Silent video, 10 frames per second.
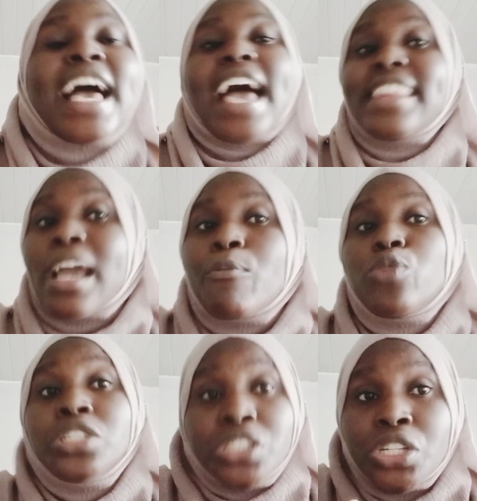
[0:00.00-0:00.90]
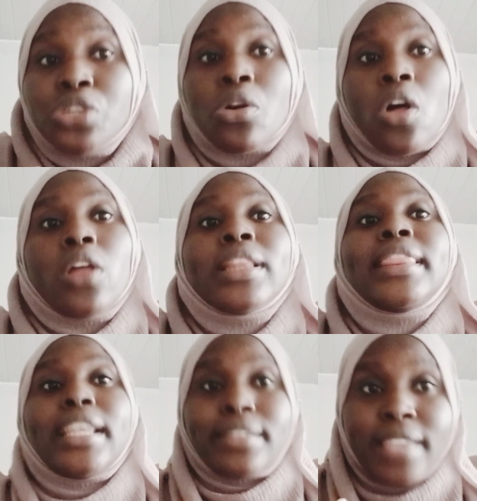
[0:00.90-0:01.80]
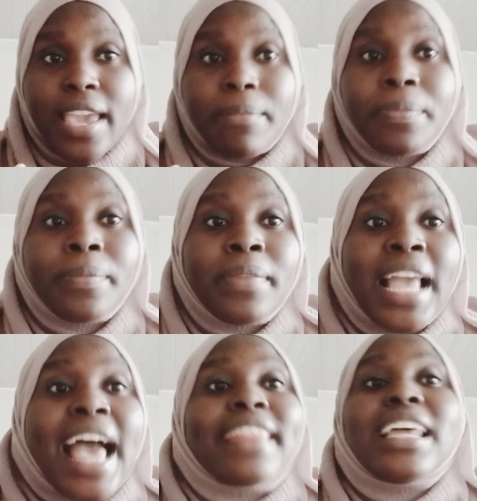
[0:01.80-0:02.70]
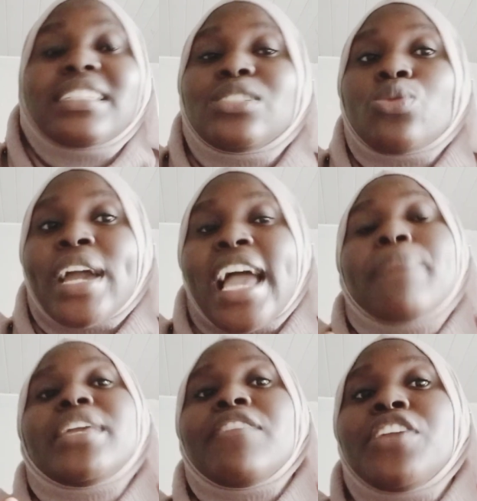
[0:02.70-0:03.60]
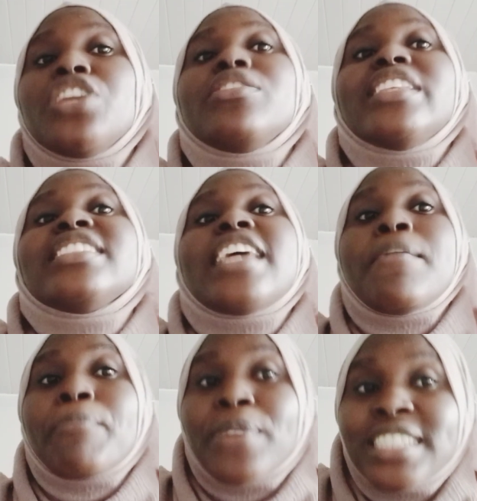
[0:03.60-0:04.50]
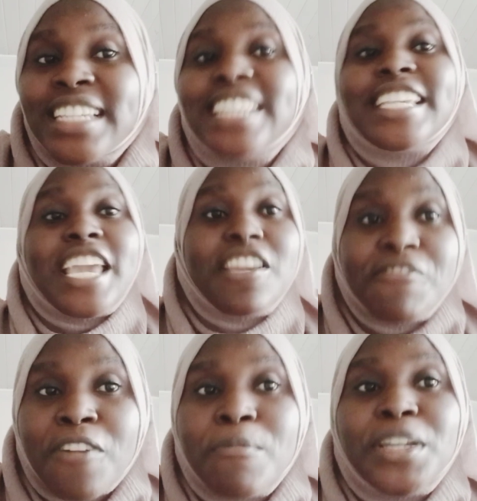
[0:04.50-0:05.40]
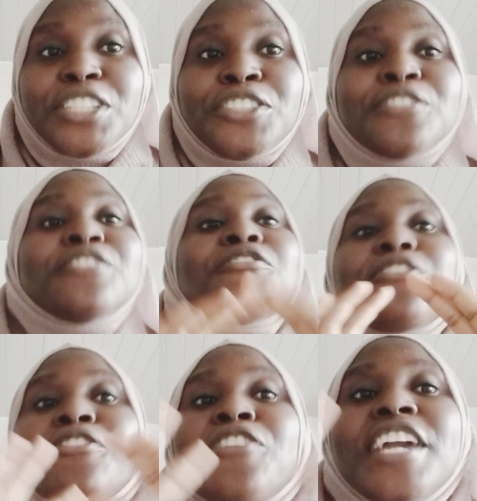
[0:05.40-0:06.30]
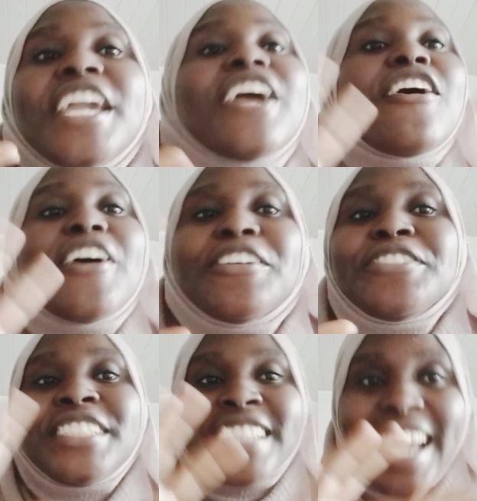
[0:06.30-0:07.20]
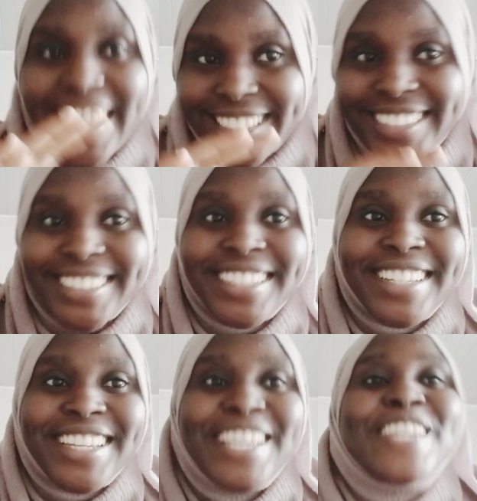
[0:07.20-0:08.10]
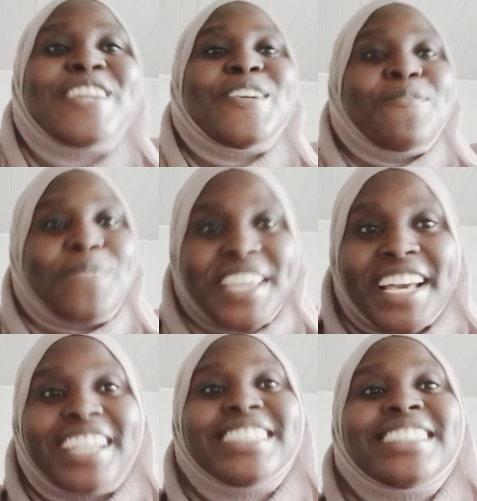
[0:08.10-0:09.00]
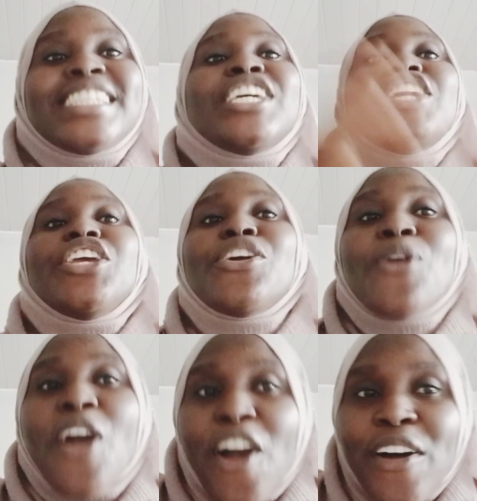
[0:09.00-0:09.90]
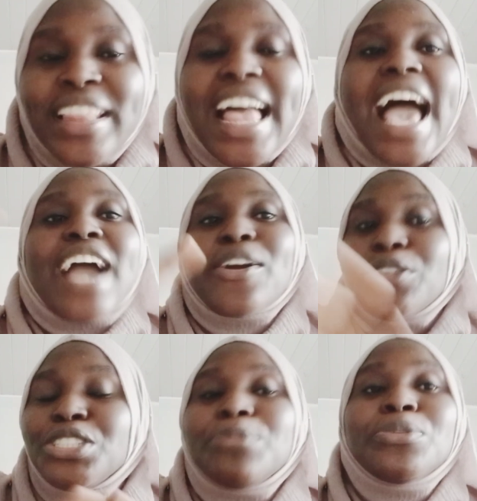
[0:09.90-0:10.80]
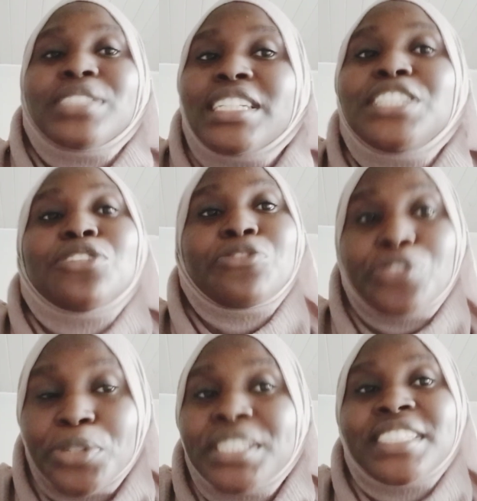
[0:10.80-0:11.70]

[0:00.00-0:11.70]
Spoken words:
And I'm reaching you all the same. And that is why I'm giving you this important information free of charge, because you all are contributing to food